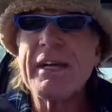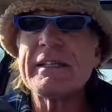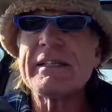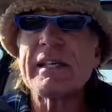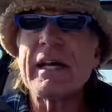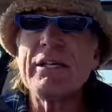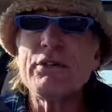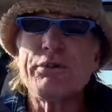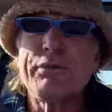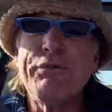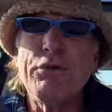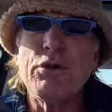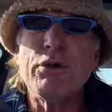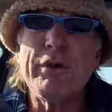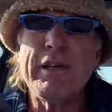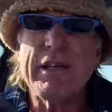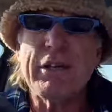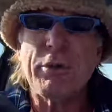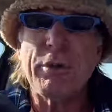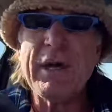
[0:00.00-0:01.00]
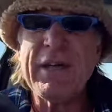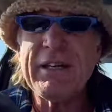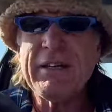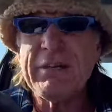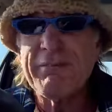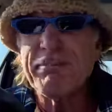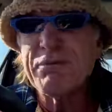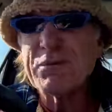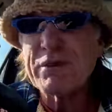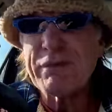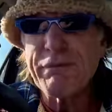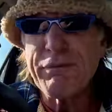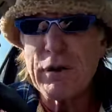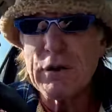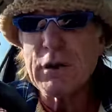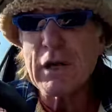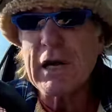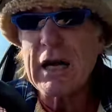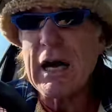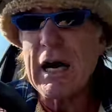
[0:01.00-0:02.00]
that takes 40 quid to
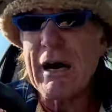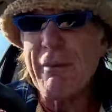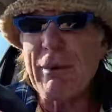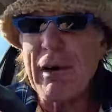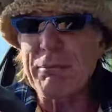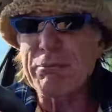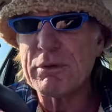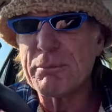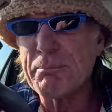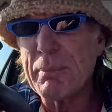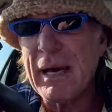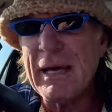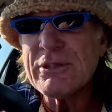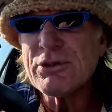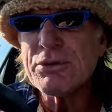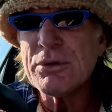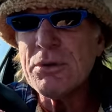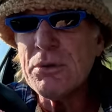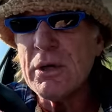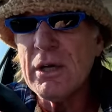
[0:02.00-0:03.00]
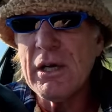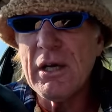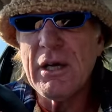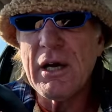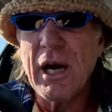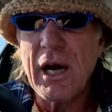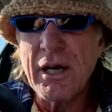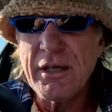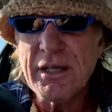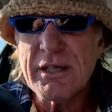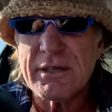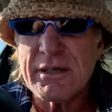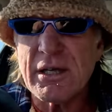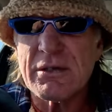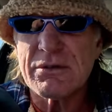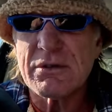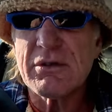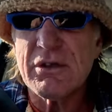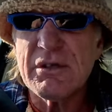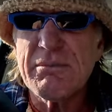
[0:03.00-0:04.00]
fill the car up with petrol, and it
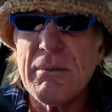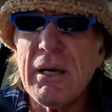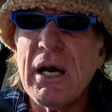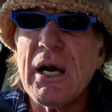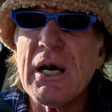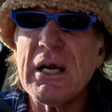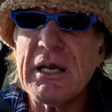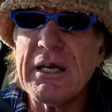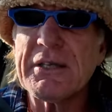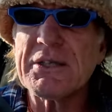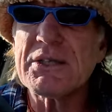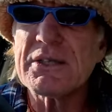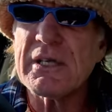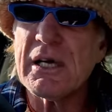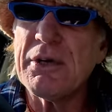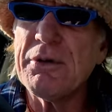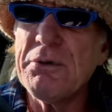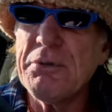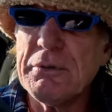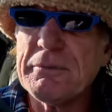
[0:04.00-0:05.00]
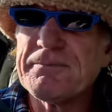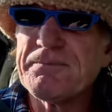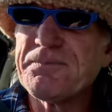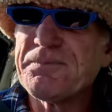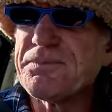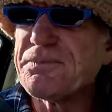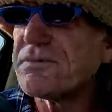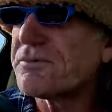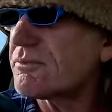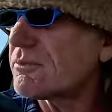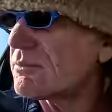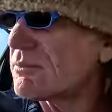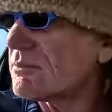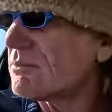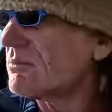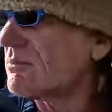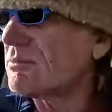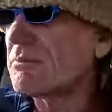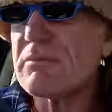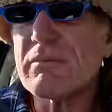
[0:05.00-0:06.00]
does good mileage. So
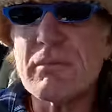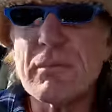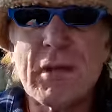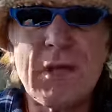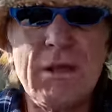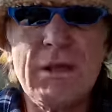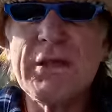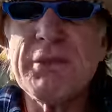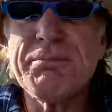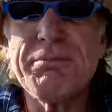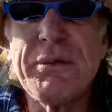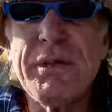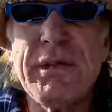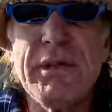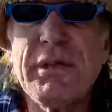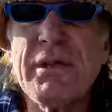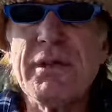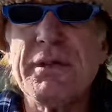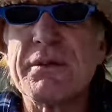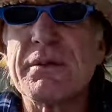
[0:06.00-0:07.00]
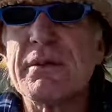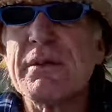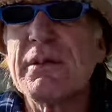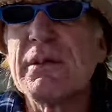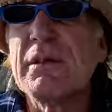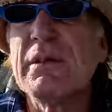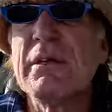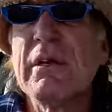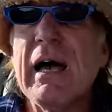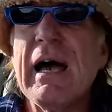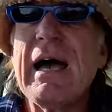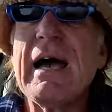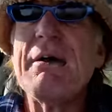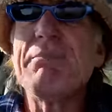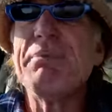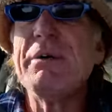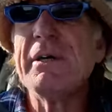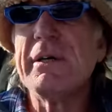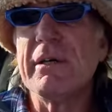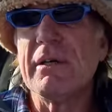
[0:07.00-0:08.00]
it's pretty good
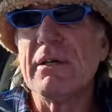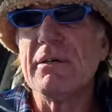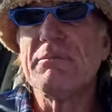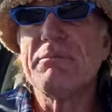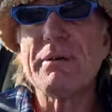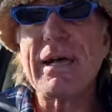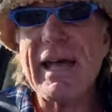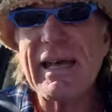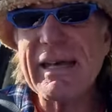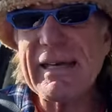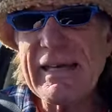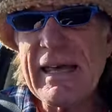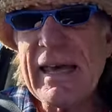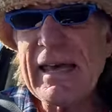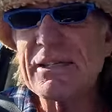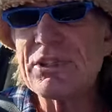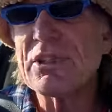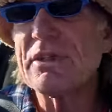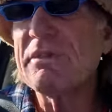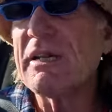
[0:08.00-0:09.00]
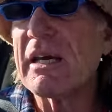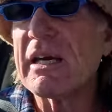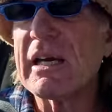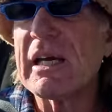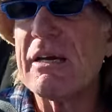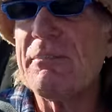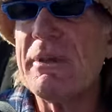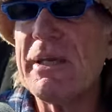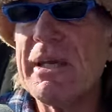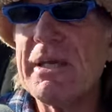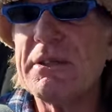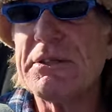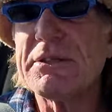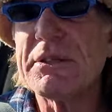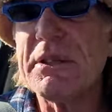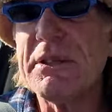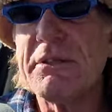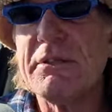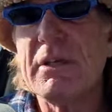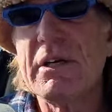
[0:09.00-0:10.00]
happy. Bracon Ash I'm now coming
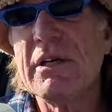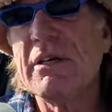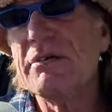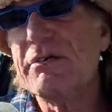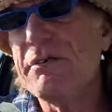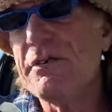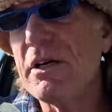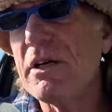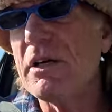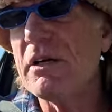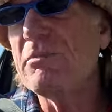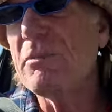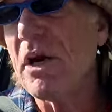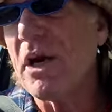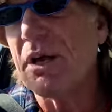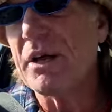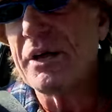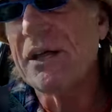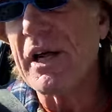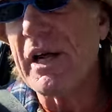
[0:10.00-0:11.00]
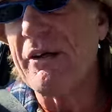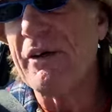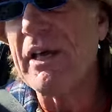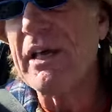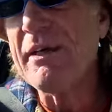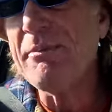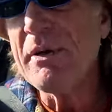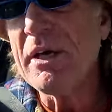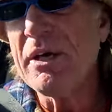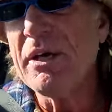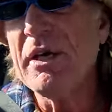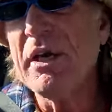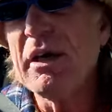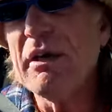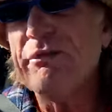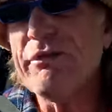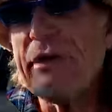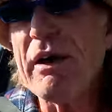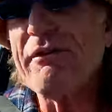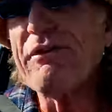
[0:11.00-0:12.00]
into 30 mile an hour limit.
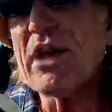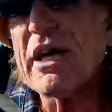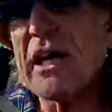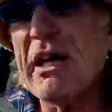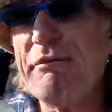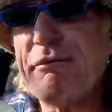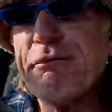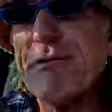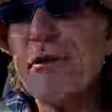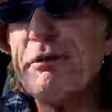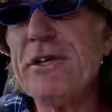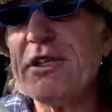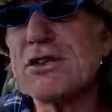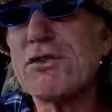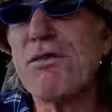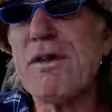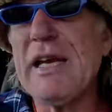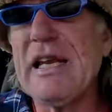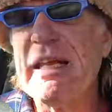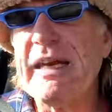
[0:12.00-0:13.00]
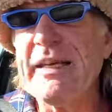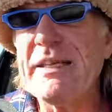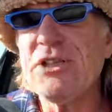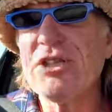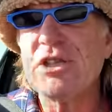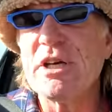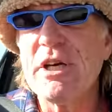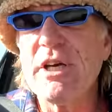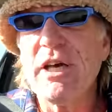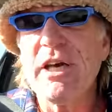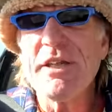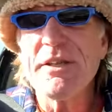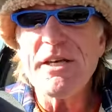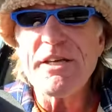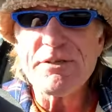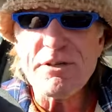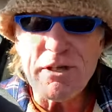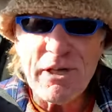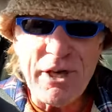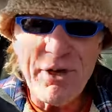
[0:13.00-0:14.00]
If you ever come through this village,
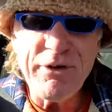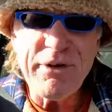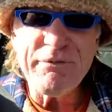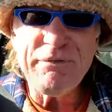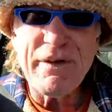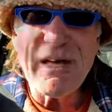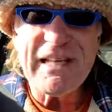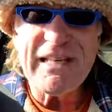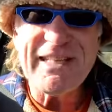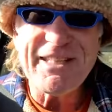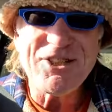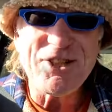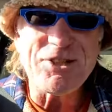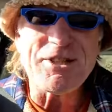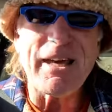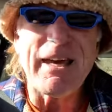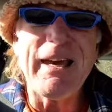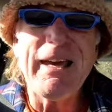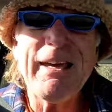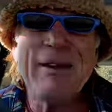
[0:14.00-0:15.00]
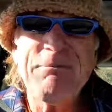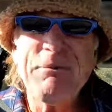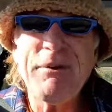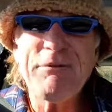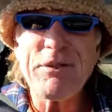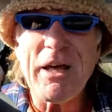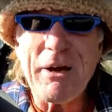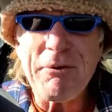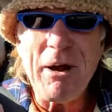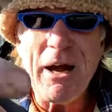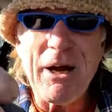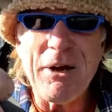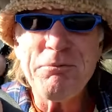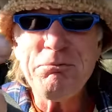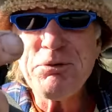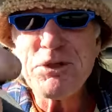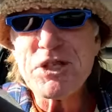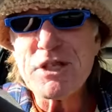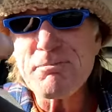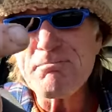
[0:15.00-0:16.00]
there's a load of villagers here with their
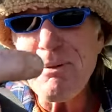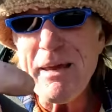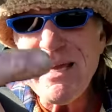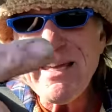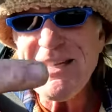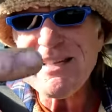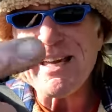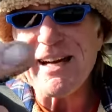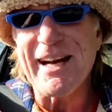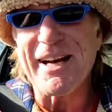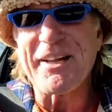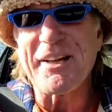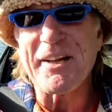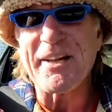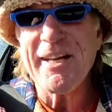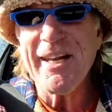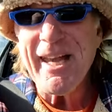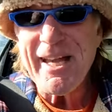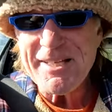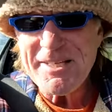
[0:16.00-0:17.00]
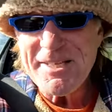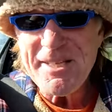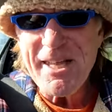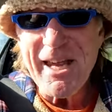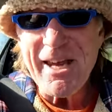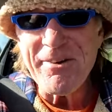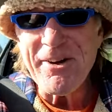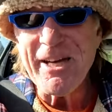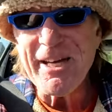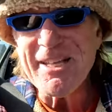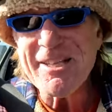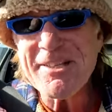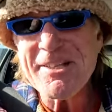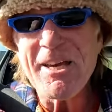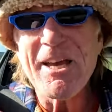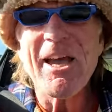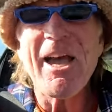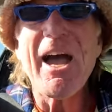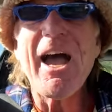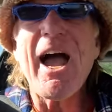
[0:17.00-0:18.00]
own speed gun. Yes, there is.
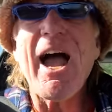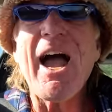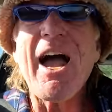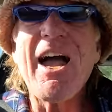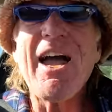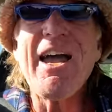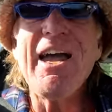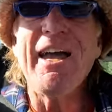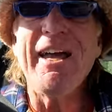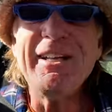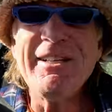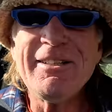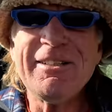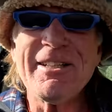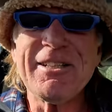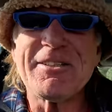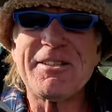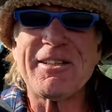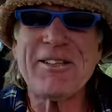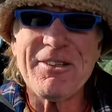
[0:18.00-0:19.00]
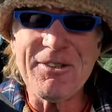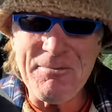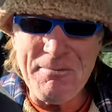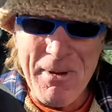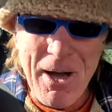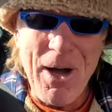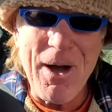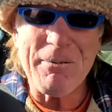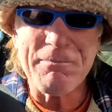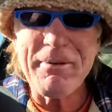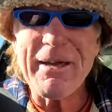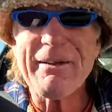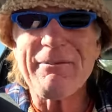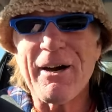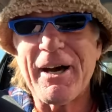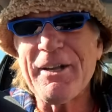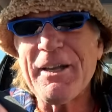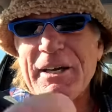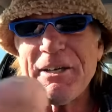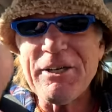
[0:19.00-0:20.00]
And the, mark me,
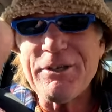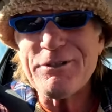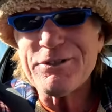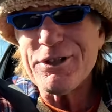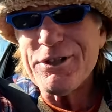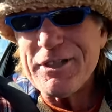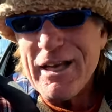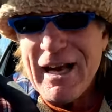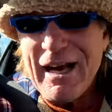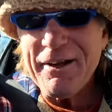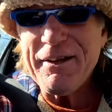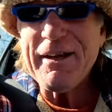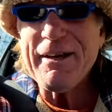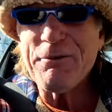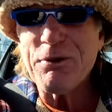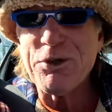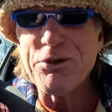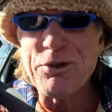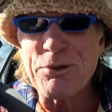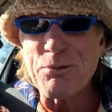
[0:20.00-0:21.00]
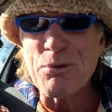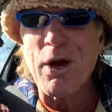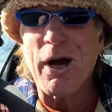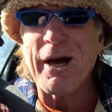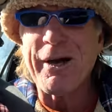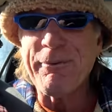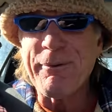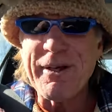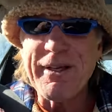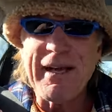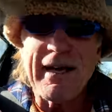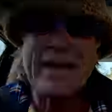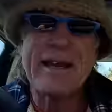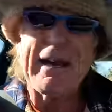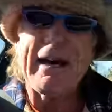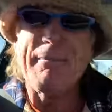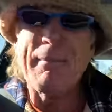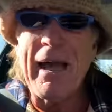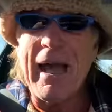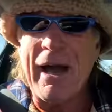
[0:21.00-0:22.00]
right, they're usually down there on the right when they
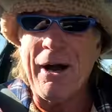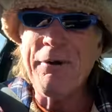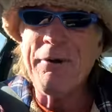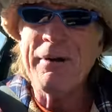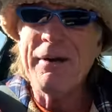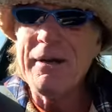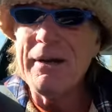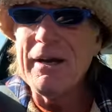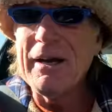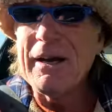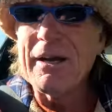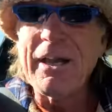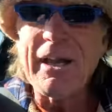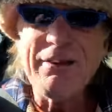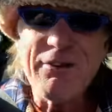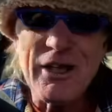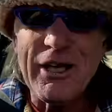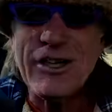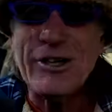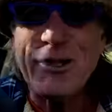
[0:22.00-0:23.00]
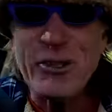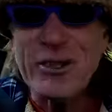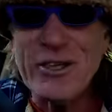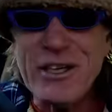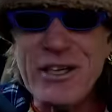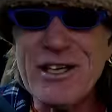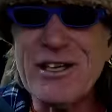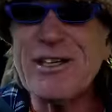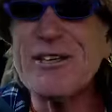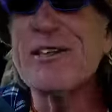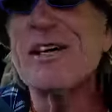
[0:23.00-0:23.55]
come out. They do, uh,